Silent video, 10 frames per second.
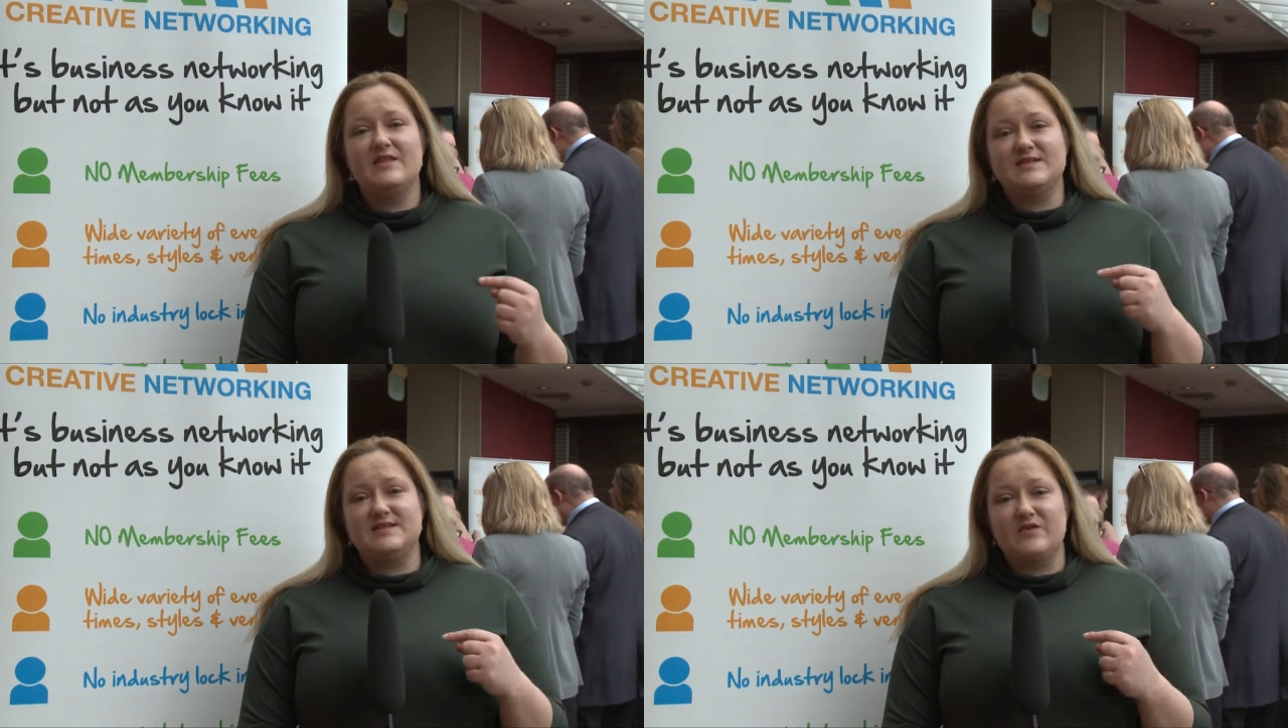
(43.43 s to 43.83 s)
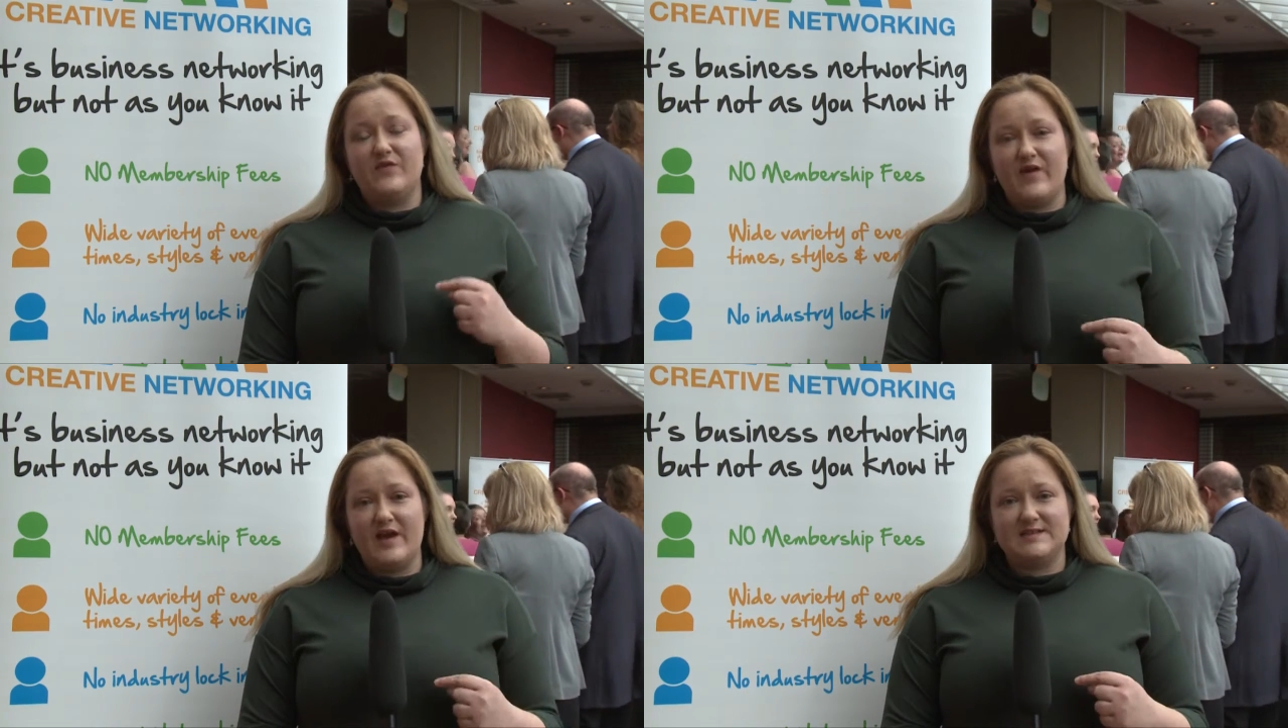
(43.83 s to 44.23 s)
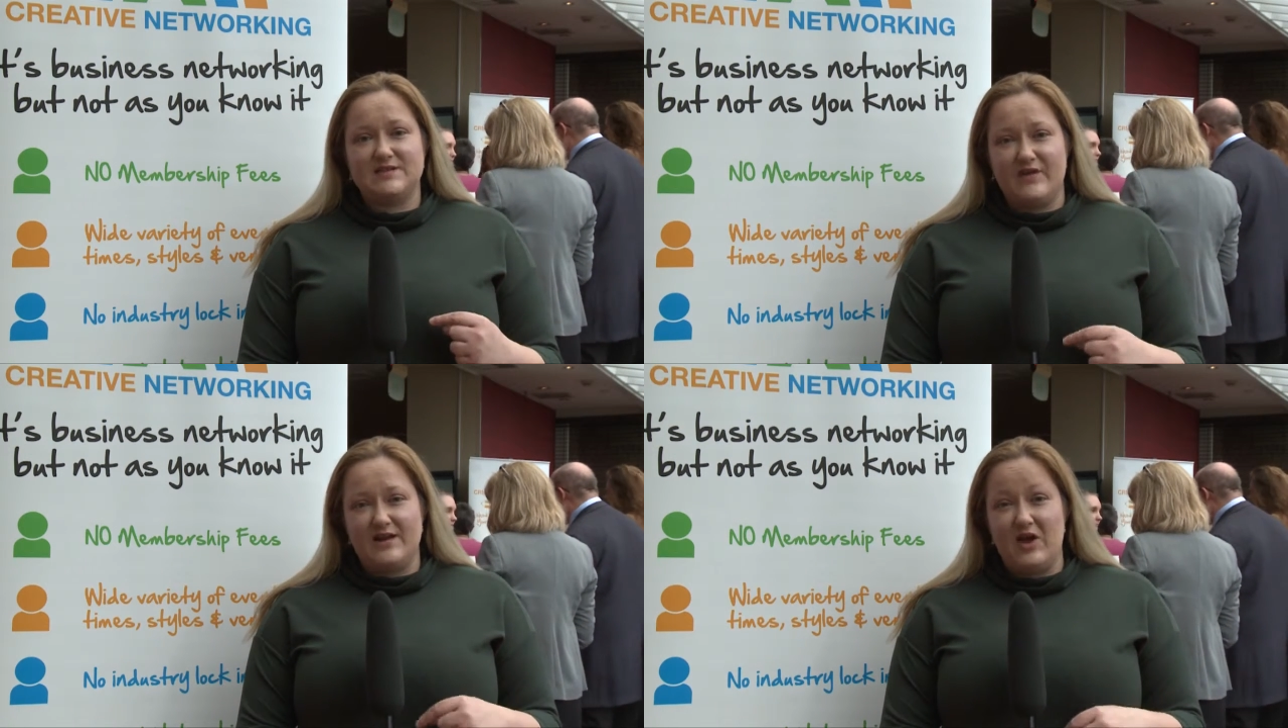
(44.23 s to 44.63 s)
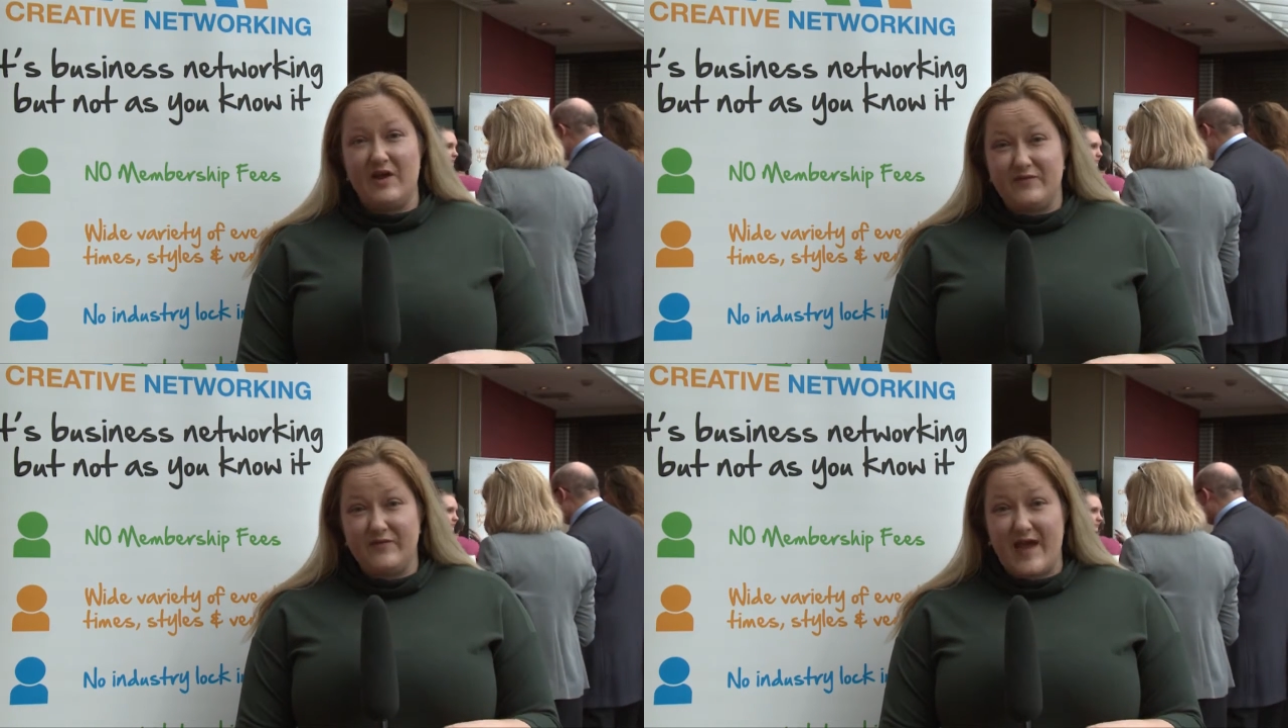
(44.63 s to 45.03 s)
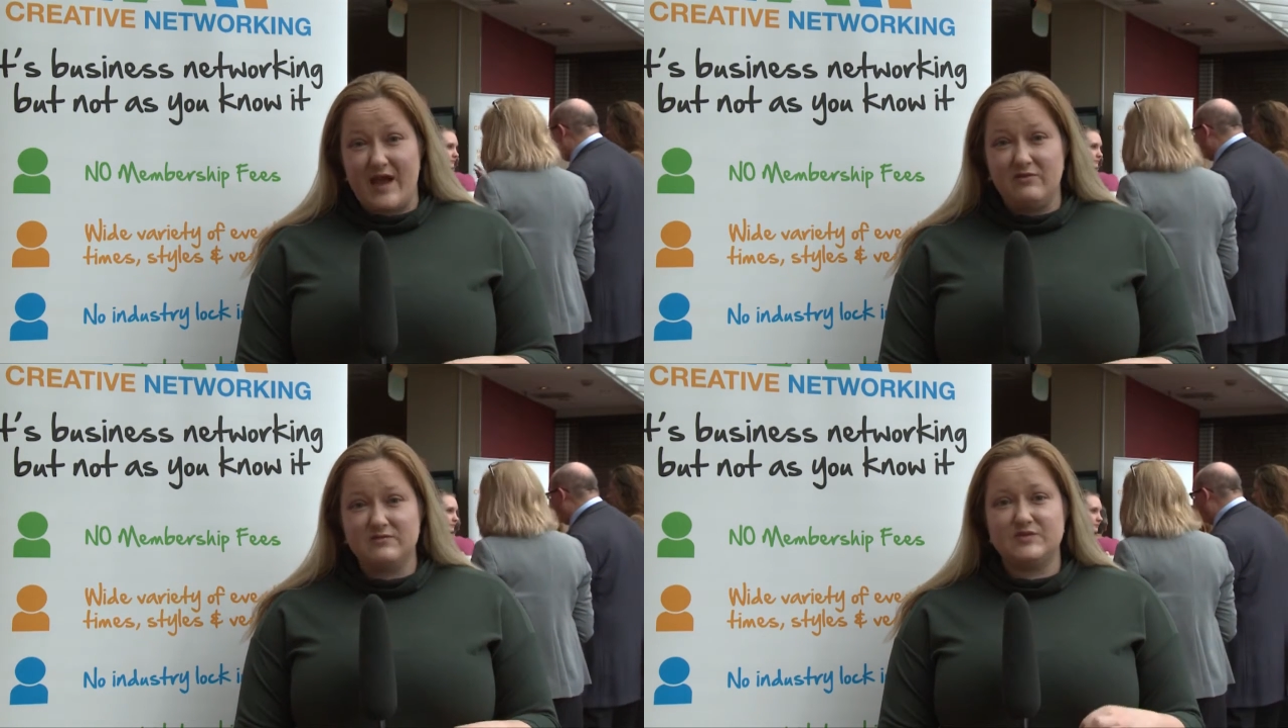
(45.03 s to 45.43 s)
This is the first event I've
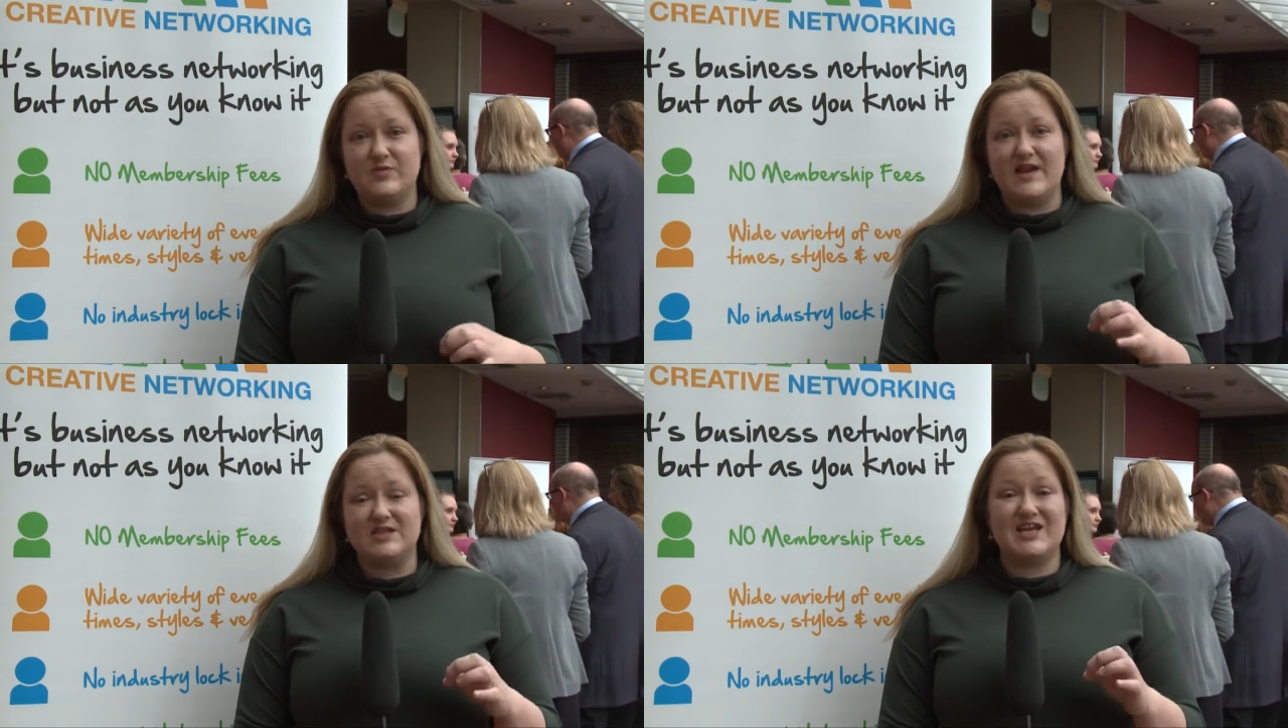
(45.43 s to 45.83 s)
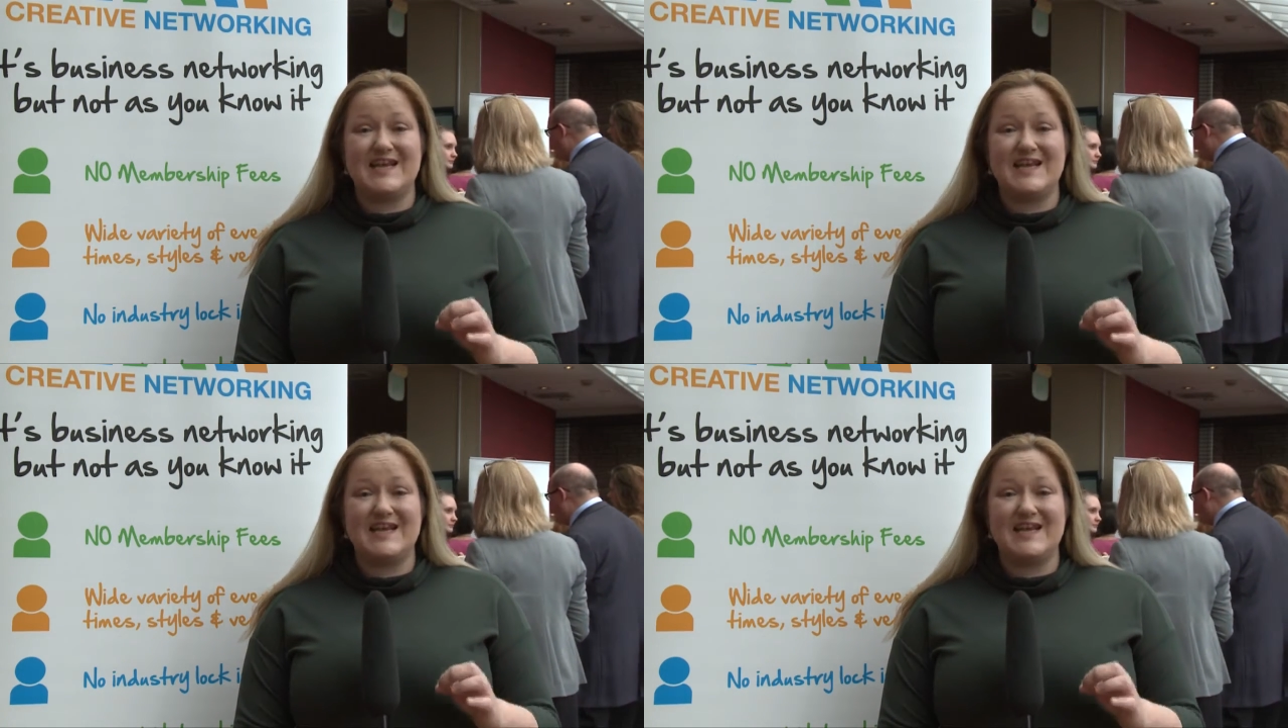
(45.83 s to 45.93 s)
found which